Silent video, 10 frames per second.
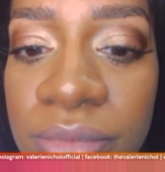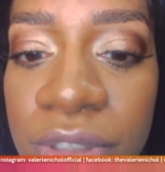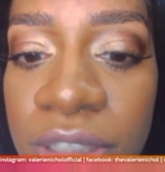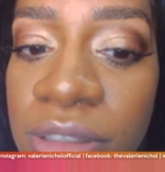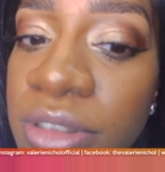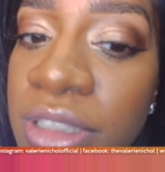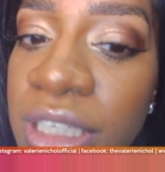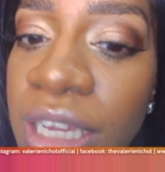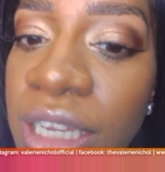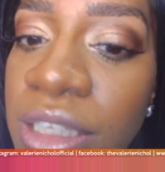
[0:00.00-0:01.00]
you don't
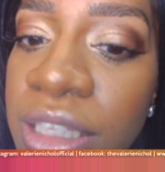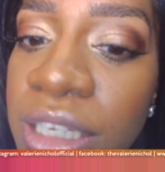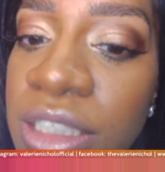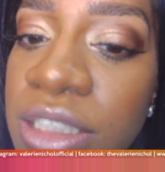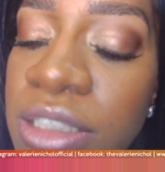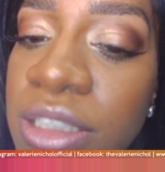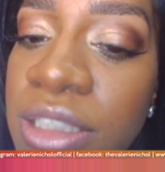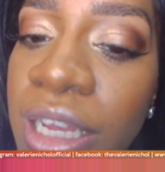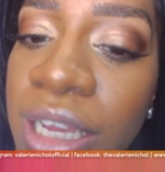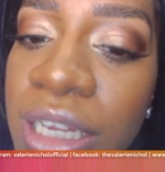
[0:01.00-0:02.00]
see anything. It just
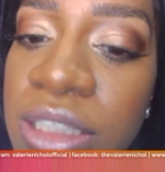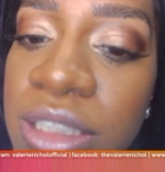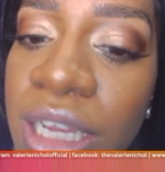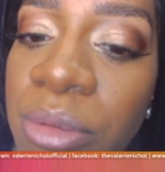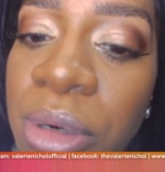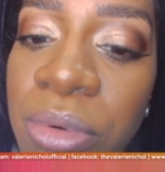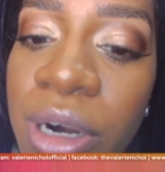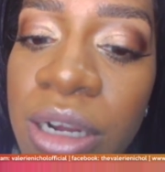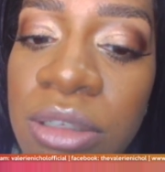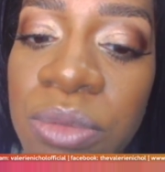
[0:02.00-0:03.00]
looks like I just got my
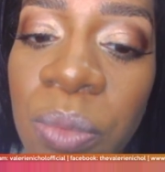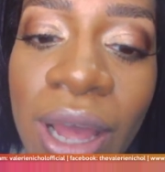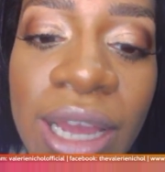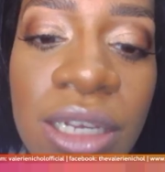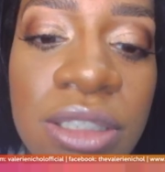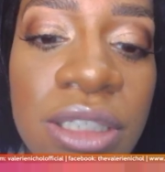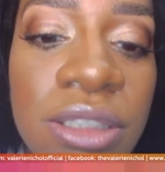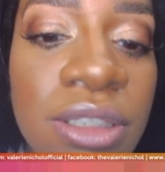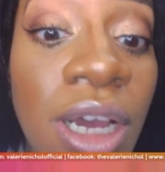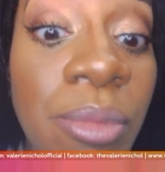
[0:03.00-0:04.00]
brows waxed,
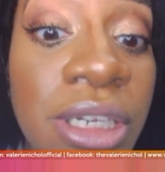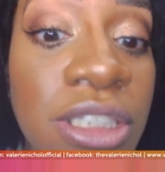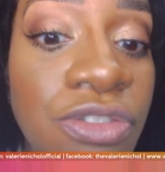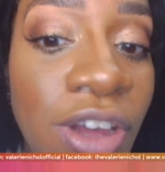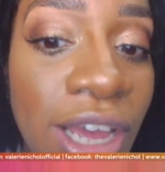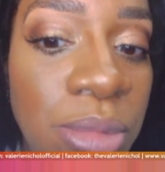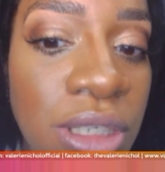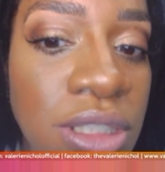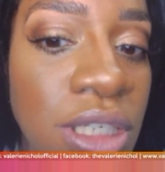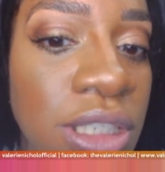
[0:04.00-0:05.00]
and I mean, it's
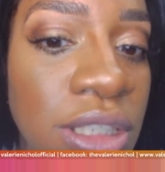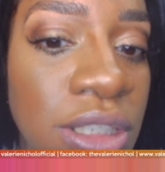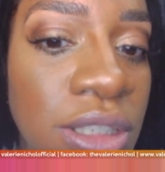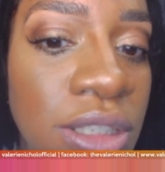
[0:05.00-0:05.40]
fabulous, honey.